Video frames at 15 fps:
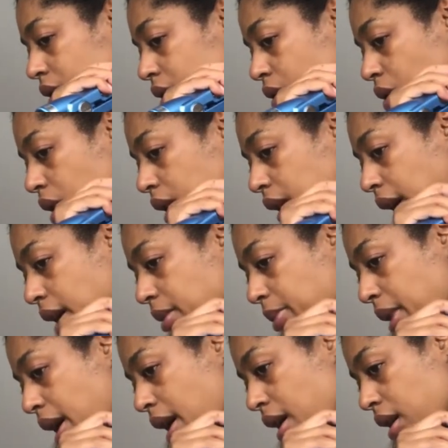do a
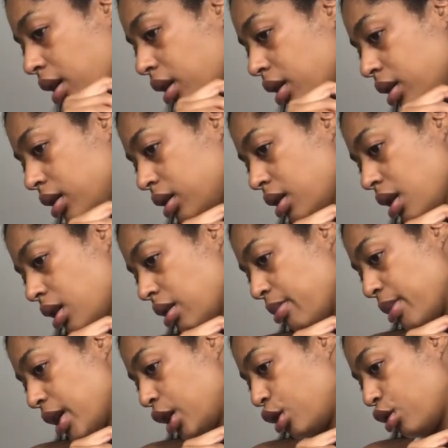light pass,
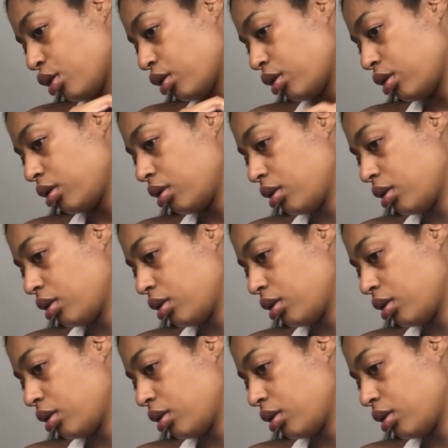nothing major.